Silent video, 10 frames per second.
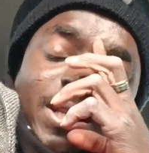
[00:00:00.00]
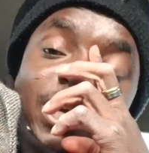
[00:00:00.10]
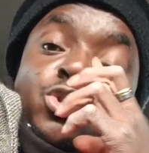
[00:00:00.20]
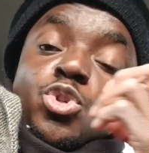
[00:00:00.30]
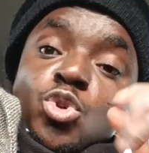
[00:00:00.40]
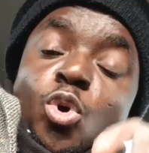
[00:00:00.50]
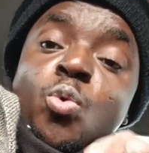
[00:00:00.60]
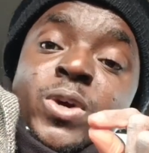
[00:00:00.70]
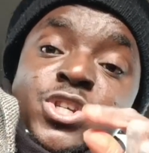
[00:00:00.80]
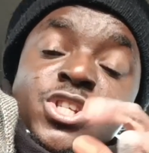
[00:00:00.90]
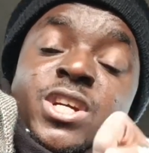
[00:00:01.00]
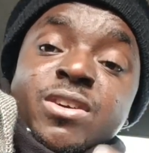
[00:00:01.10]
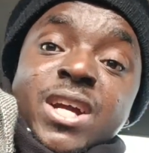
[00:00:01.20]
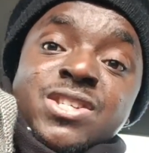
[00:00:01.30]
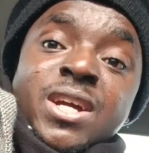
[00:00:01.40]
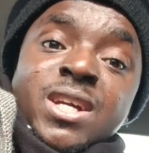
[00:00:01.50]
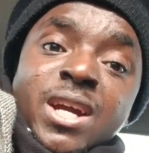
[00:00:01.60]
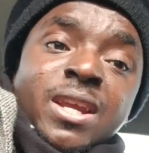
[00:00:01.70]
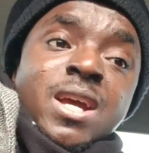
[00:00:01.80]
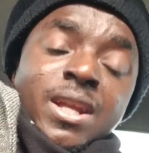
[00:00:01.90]
that you will still rise
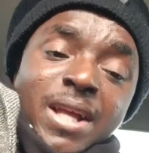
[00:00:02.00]
again.